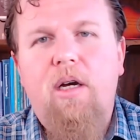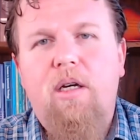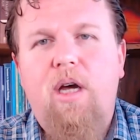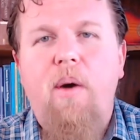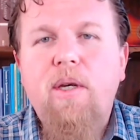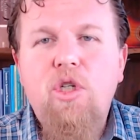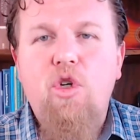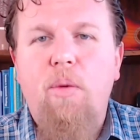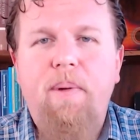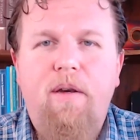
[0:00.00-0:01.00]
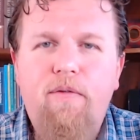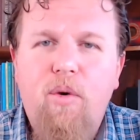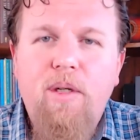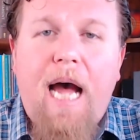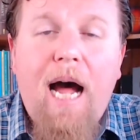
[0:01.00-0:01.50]
going shopping
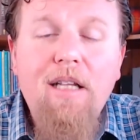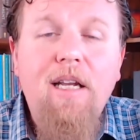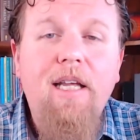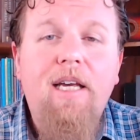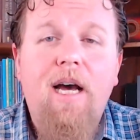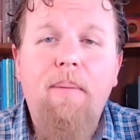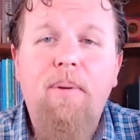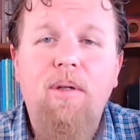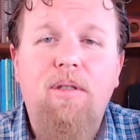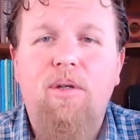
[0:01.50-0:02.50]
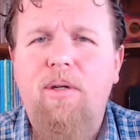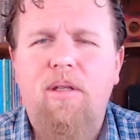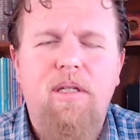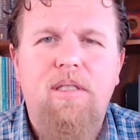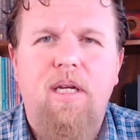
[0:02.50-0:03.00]
for an elderly couple during
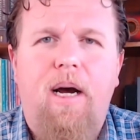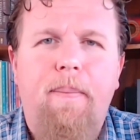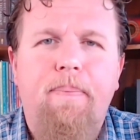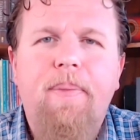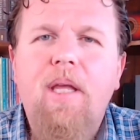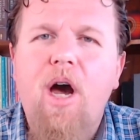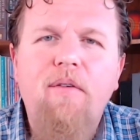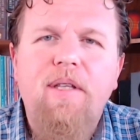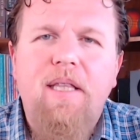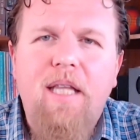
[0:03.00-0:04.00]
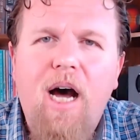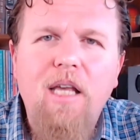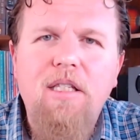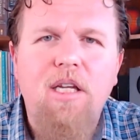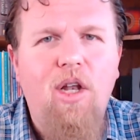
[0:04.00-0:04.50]
this um, COVID
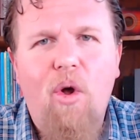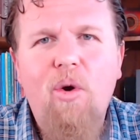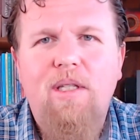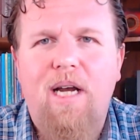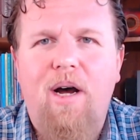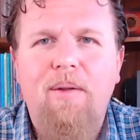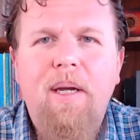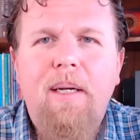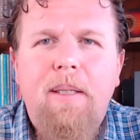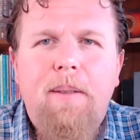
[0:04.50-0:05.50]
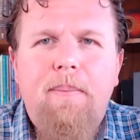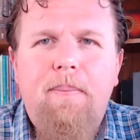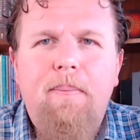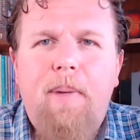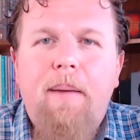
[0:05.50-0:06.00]
19 lockdown,
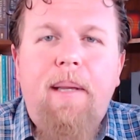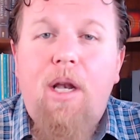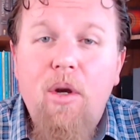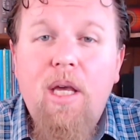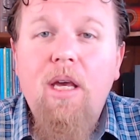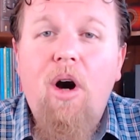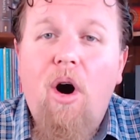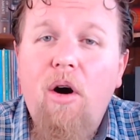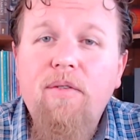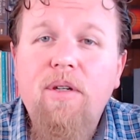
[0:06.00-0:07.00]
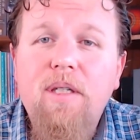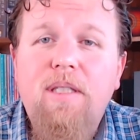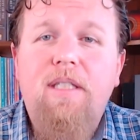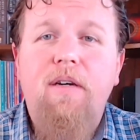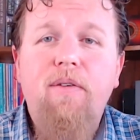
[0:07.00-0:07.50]
maybe looking after a
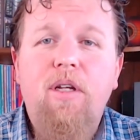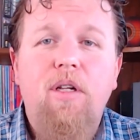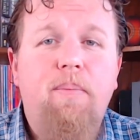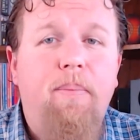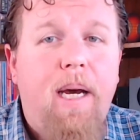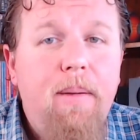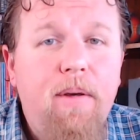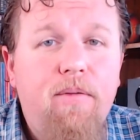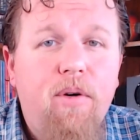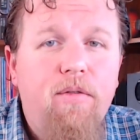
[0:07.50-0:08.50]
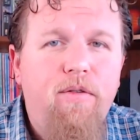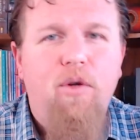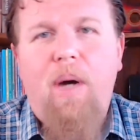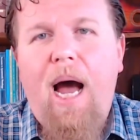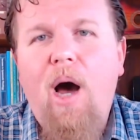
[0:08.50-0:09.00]
difficult baby for a
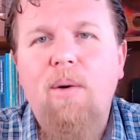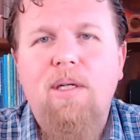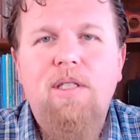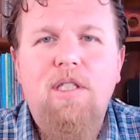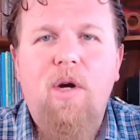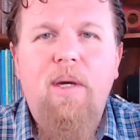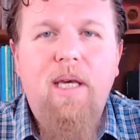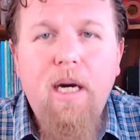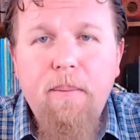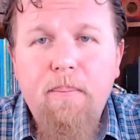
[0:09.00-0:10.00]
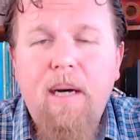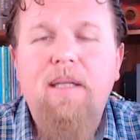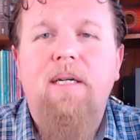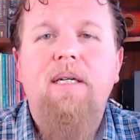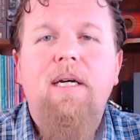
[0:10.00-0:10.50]
few hours so a young mother